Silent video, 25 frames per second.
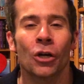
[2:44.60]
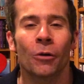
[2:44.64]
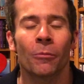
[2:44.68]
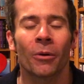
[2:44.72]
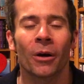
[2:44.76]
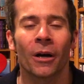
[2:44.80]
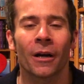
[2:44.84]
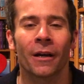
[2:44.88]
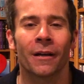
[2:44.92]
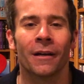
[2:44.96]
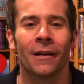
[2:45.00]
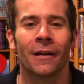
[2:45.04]

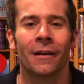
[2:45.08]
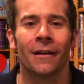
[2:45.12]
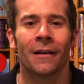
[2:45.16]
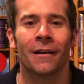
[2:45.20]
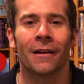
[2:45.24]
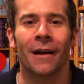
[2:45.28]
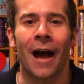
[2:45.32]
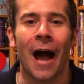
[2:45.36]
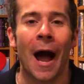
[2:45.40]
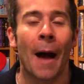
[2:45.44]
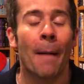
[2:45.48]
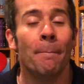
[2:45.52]
Kubrick,
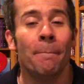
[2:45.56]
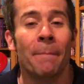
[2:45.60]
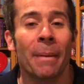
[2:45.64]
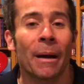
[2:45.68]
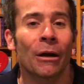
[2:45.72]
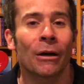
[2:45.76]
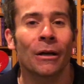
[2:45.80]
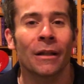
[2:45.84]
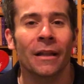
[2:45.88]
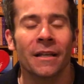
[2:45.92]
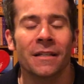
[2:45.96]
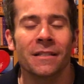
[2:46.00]

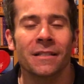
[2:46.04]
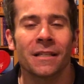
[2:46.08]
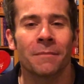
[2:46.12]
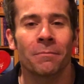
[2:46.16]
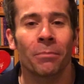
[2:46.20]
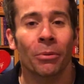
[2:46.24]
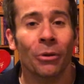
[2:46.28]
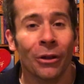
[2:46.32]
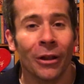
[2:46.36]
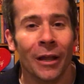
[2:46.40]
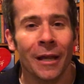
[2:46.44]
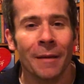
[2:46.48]
Barry Lyndon
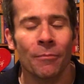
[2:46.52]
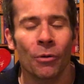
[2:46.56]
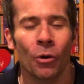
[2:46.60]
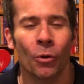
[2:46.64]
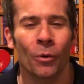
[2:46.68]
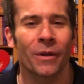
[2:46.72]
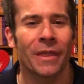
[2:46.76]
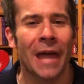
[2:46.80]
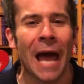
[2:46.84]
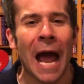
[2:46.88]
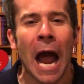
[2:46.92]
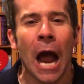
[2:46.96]
playbook
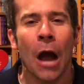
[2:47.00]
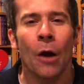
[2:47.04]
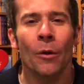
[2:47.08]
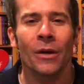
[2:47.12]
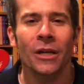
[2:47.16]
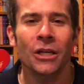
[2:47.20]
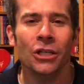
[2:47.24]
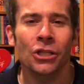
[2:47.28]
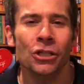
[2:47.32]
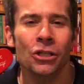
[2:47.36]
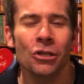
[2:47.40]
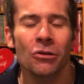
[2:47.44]
with how
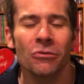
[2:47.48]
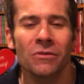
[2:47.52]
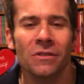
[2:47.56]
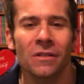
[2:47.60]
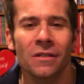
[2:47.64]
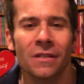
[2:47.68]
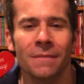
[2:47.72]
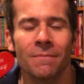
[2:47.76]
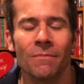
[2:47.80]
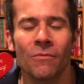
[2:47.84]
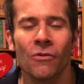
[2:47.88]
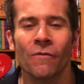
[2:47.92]
he shoots
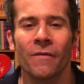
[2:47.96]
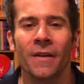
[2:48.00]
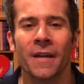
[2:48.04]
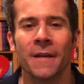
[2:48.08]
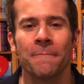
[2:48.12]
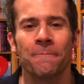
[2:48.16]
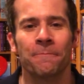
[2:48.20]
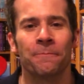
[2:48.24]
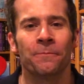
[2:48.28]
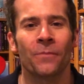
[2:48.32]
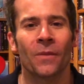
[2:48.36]
this movie.